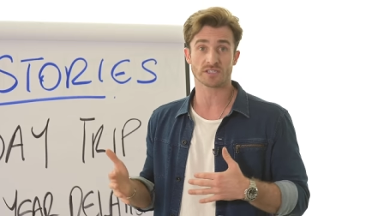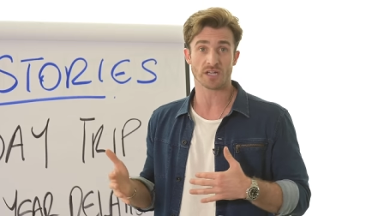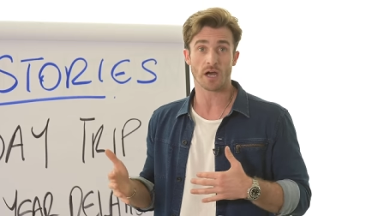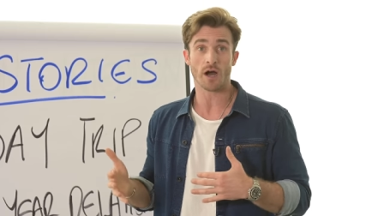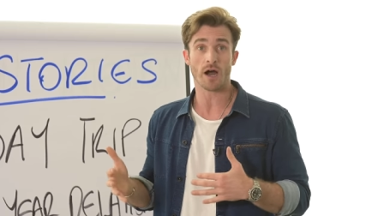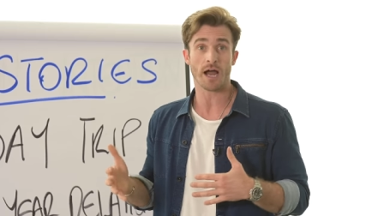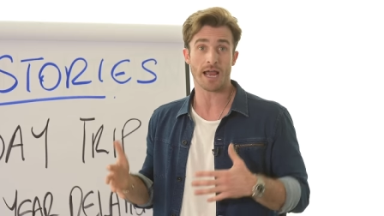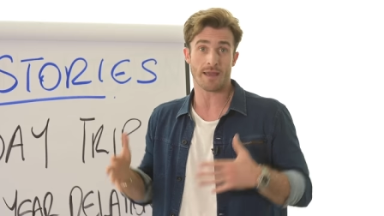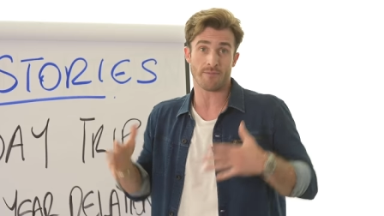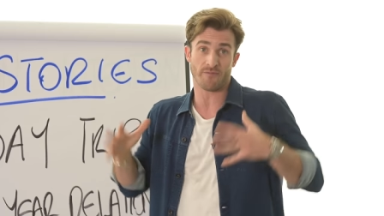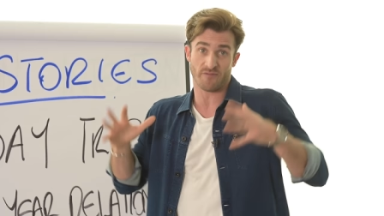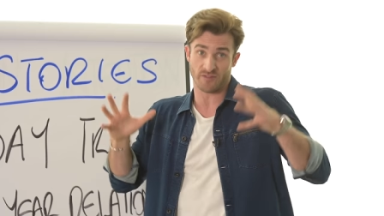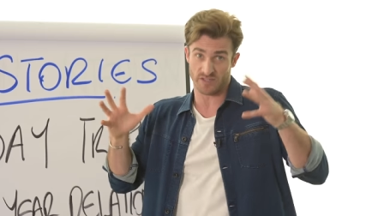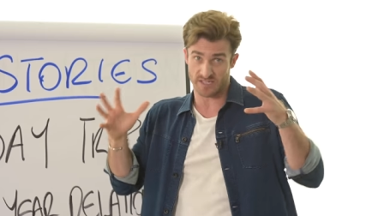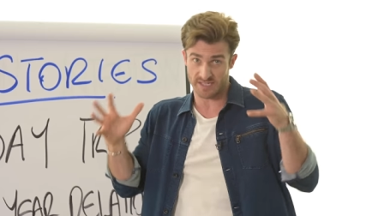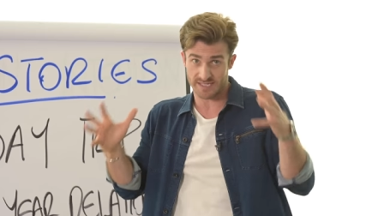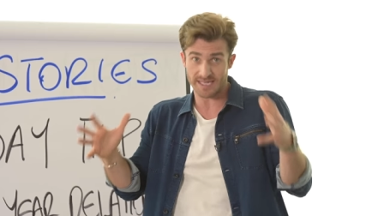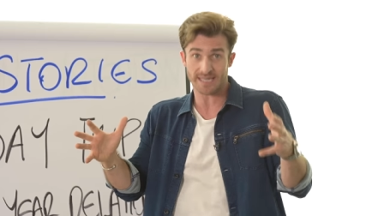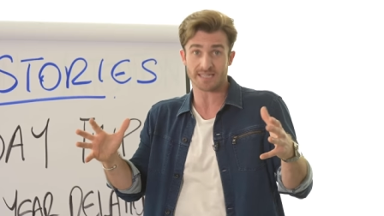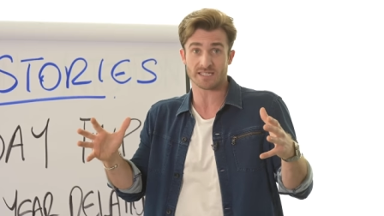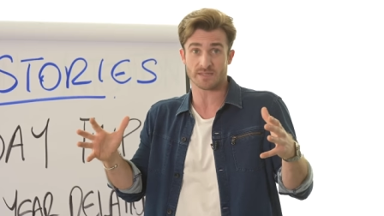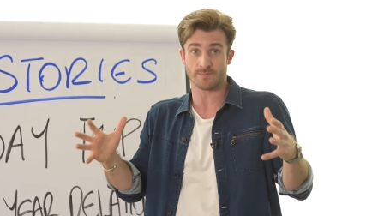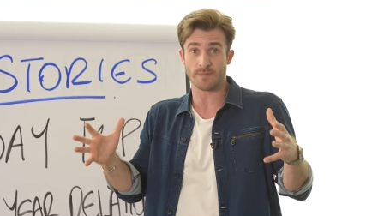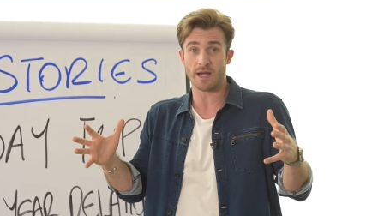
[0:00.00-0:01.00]
time, for
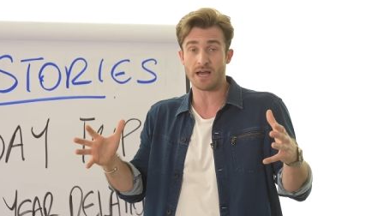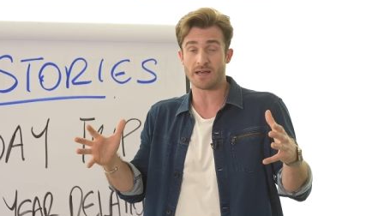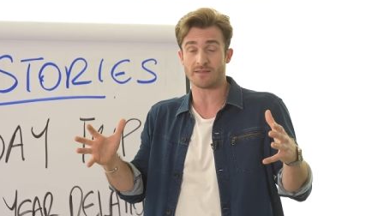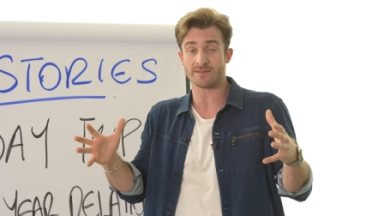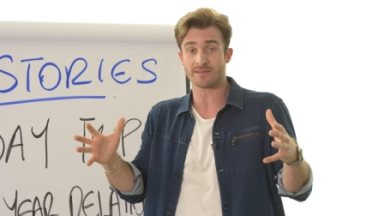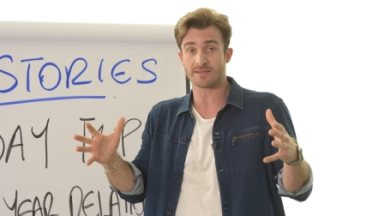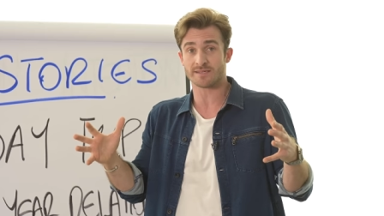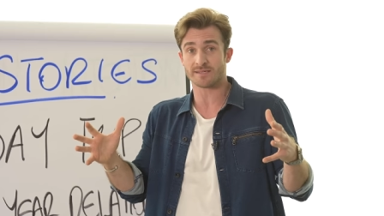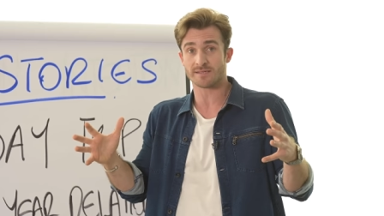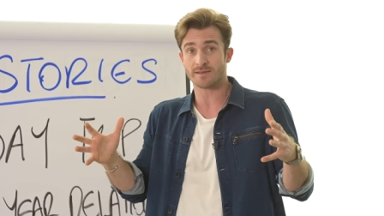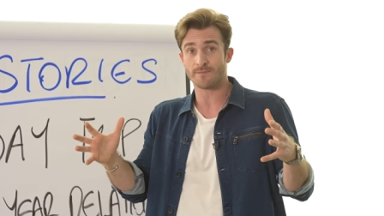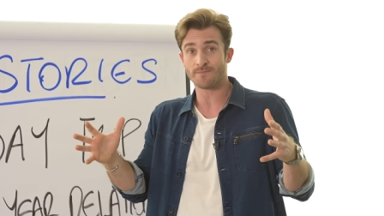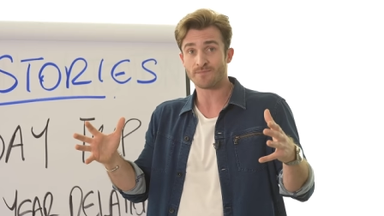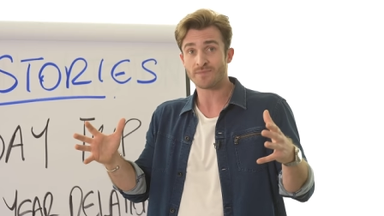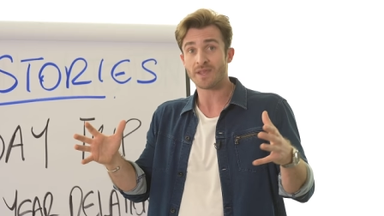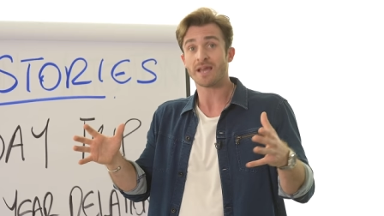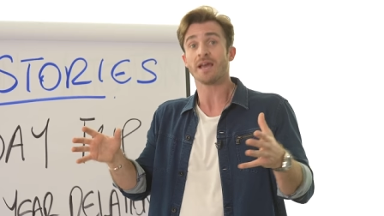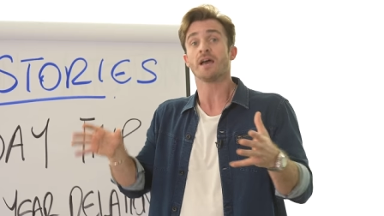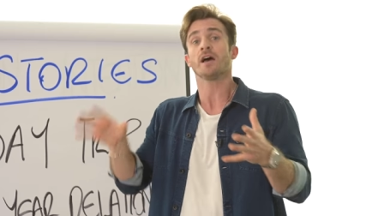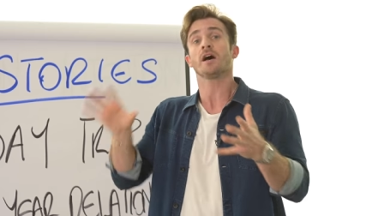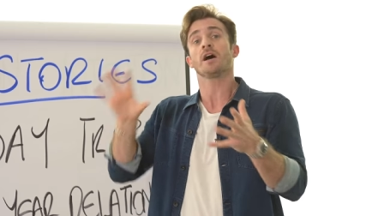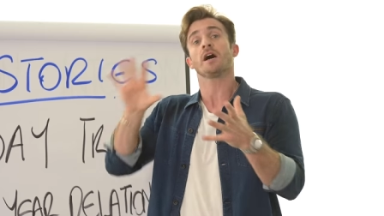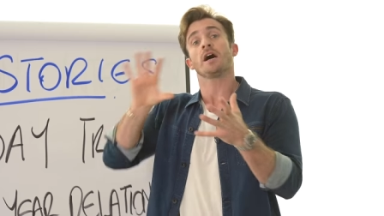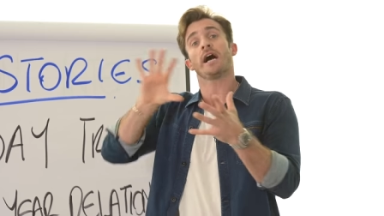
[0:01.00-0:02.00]
6 months,
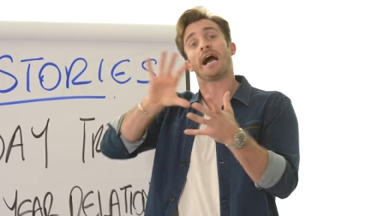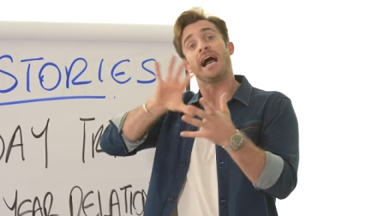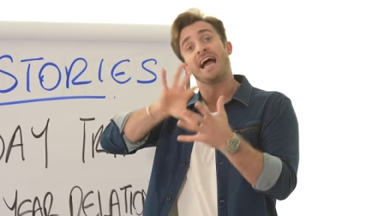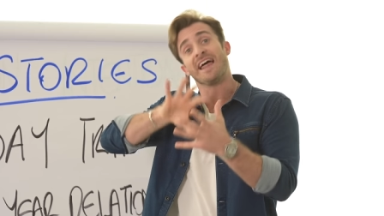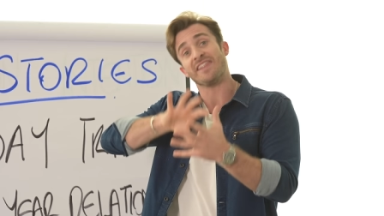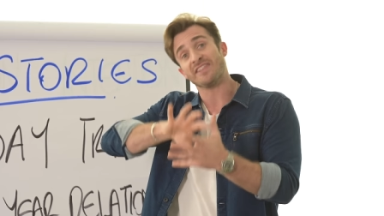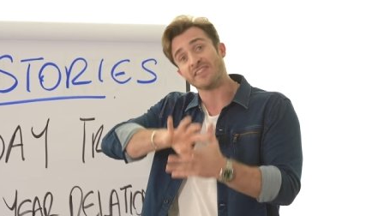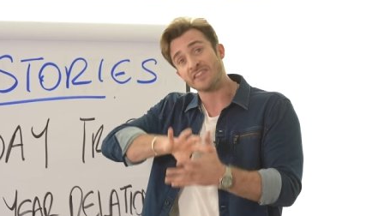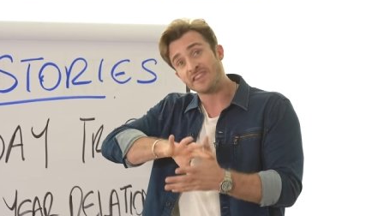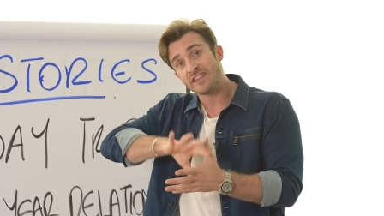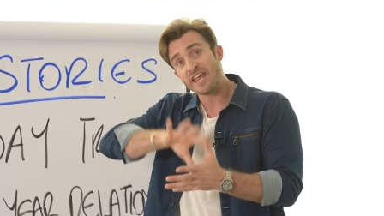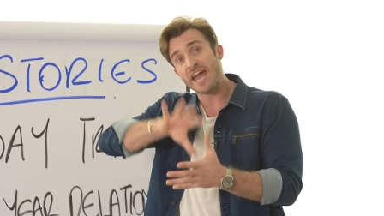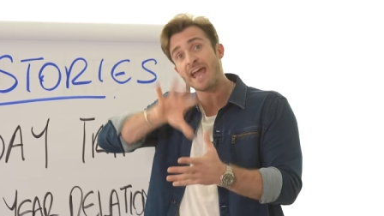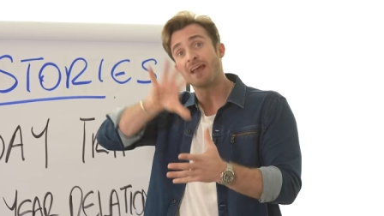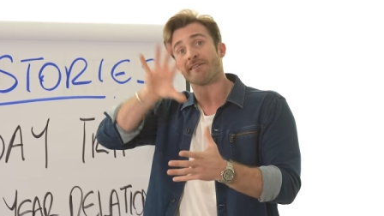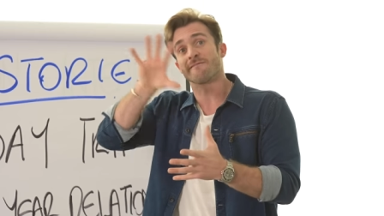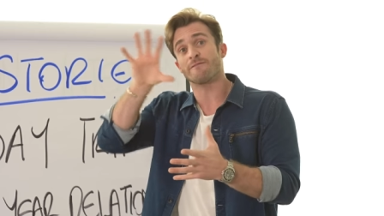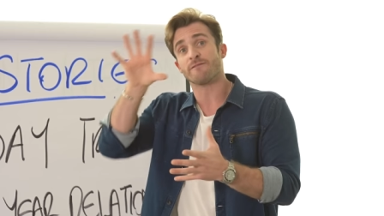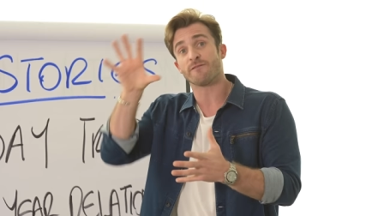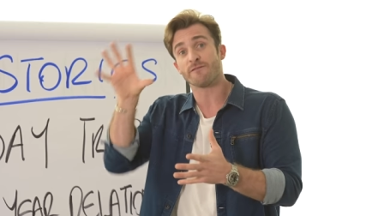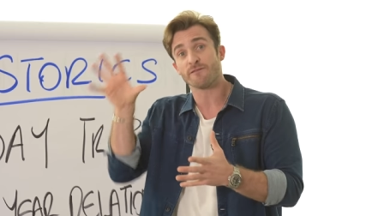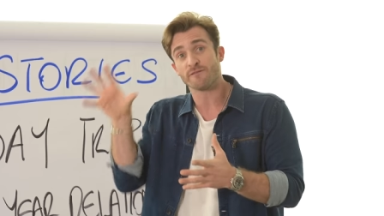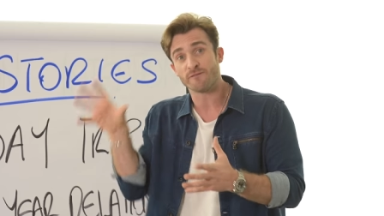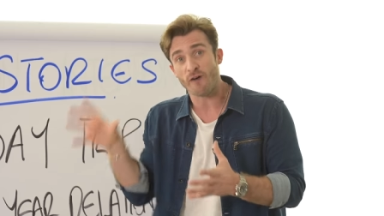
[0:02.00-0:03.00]
and then
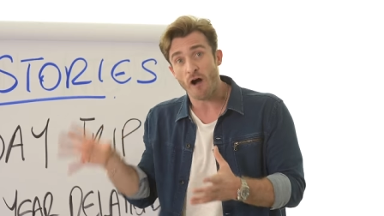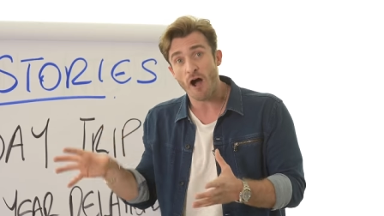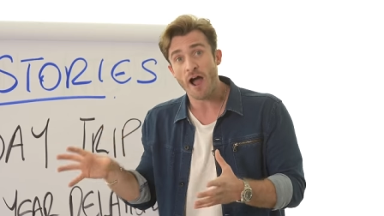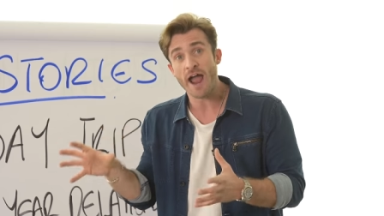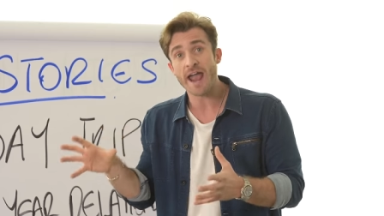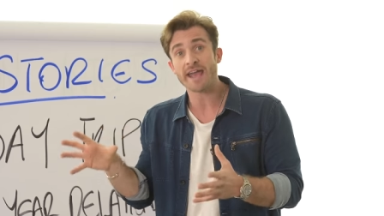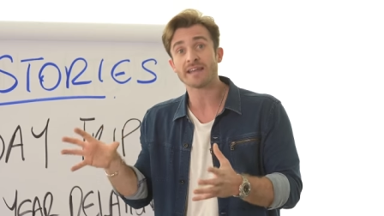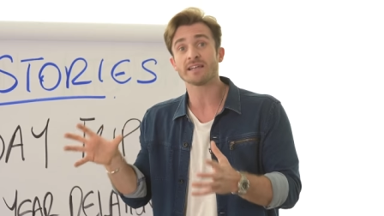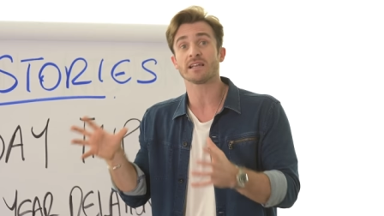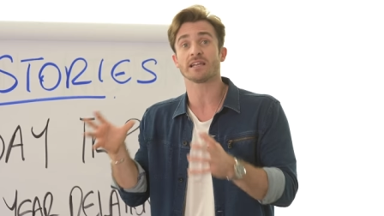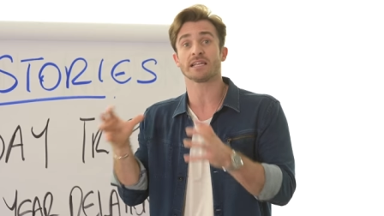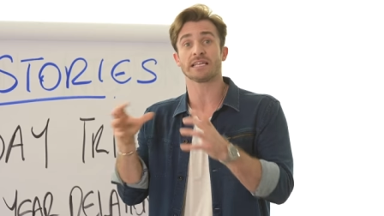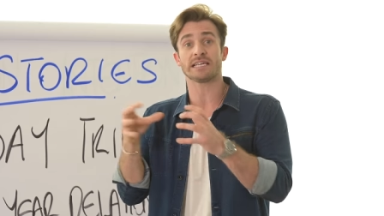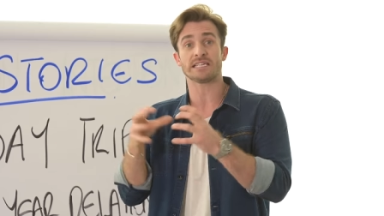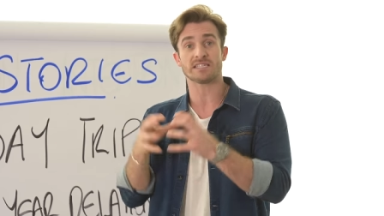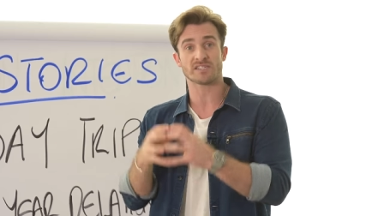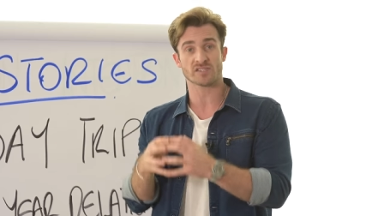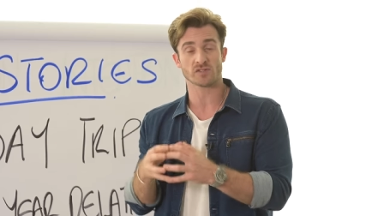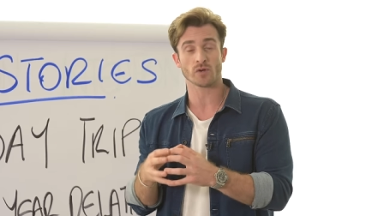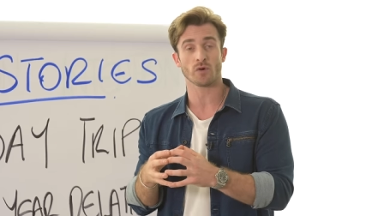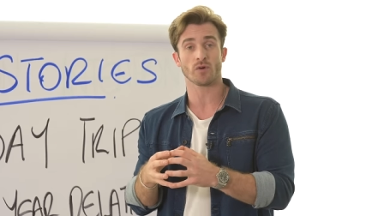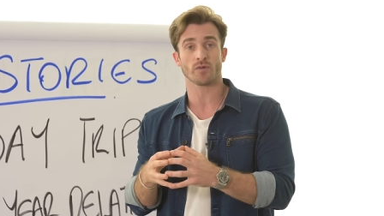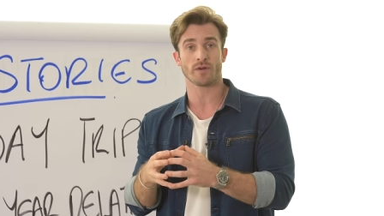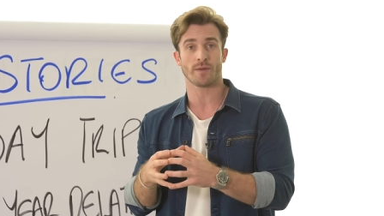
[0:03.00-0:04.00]
finally
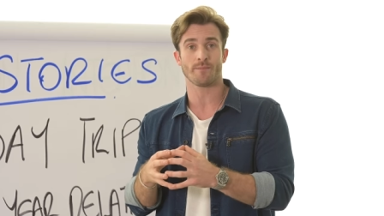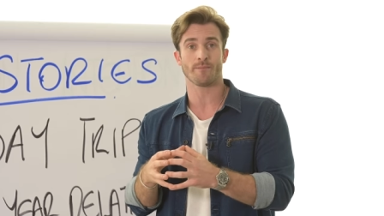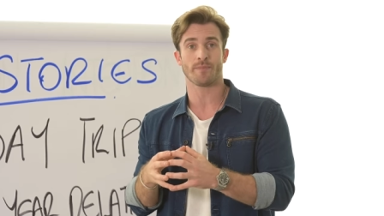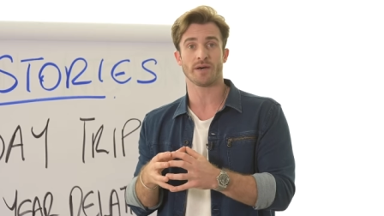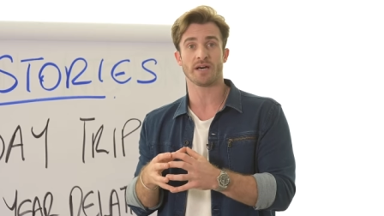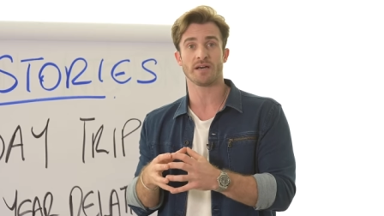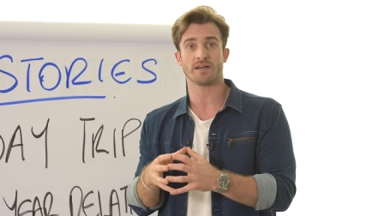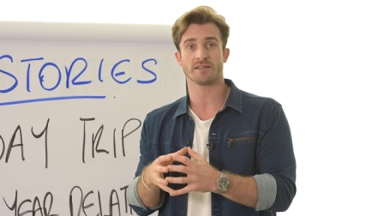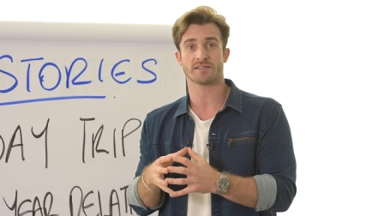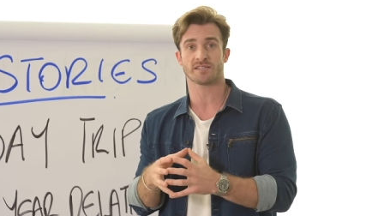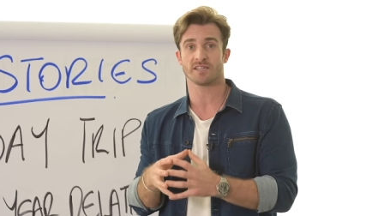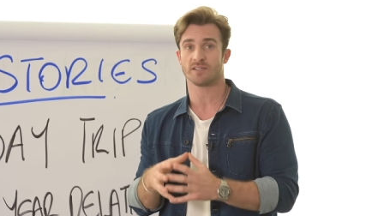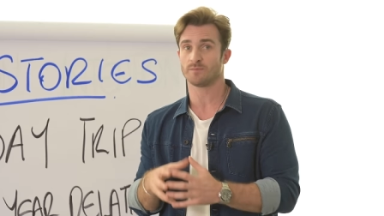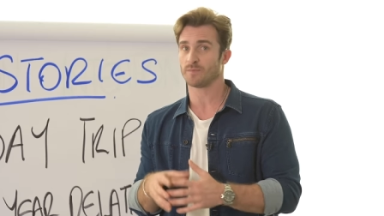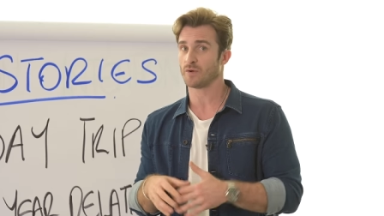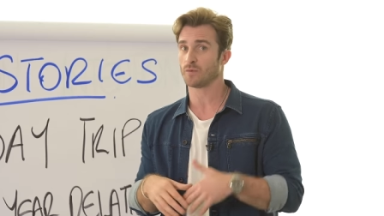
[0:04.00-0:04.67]
saw in person.